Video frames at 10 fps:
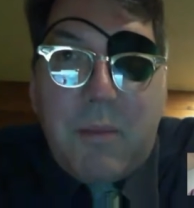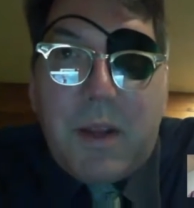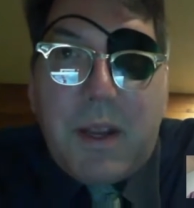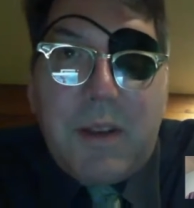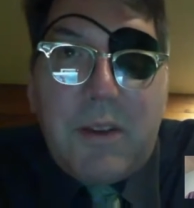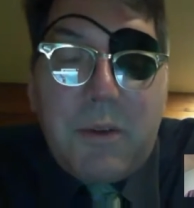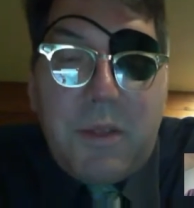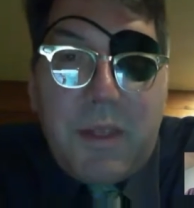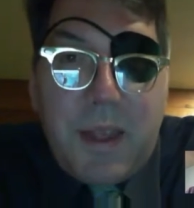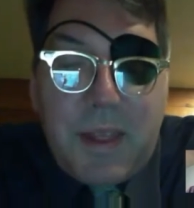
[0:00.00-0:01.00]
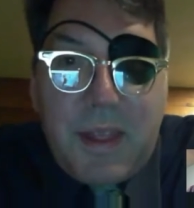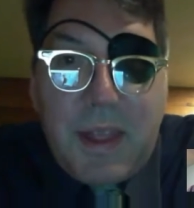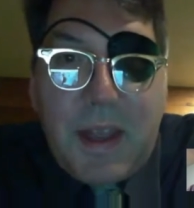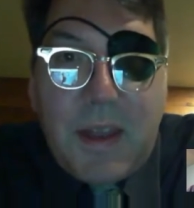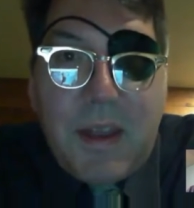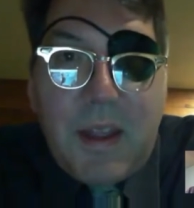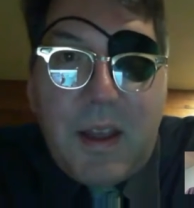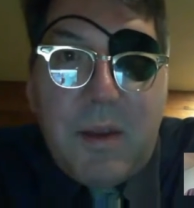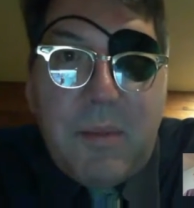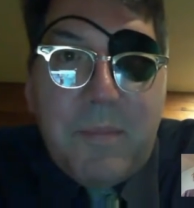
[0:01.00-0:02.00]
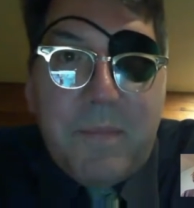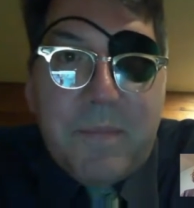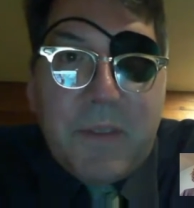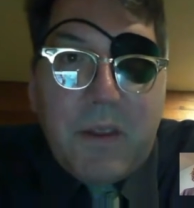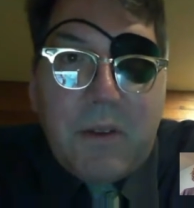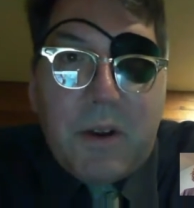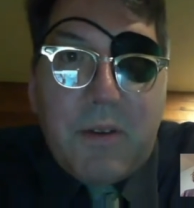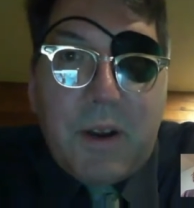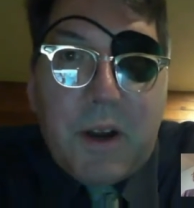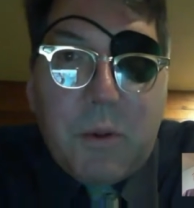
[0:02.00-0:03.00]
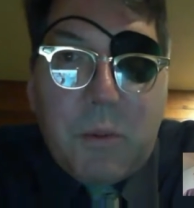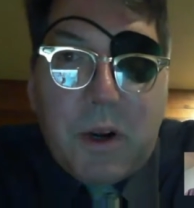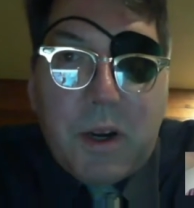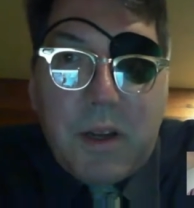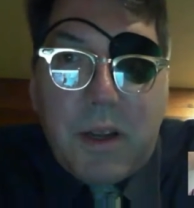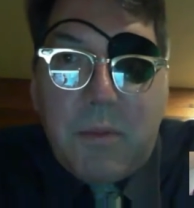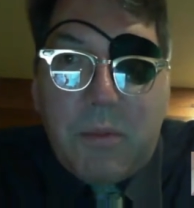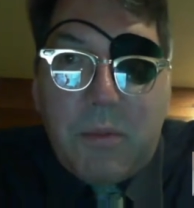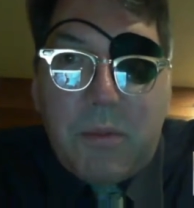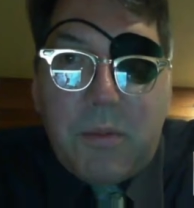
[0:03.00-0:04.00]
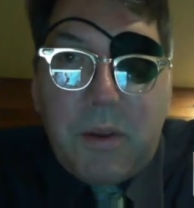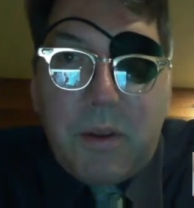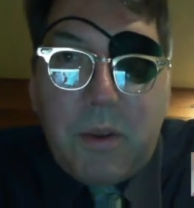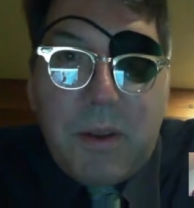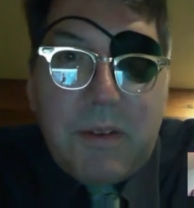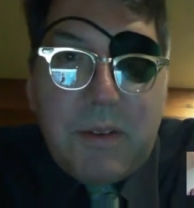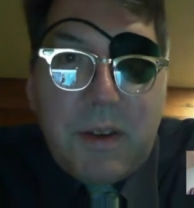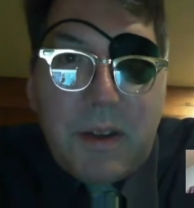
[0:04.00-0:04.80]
But I do think that sort of in our work, you mentioned,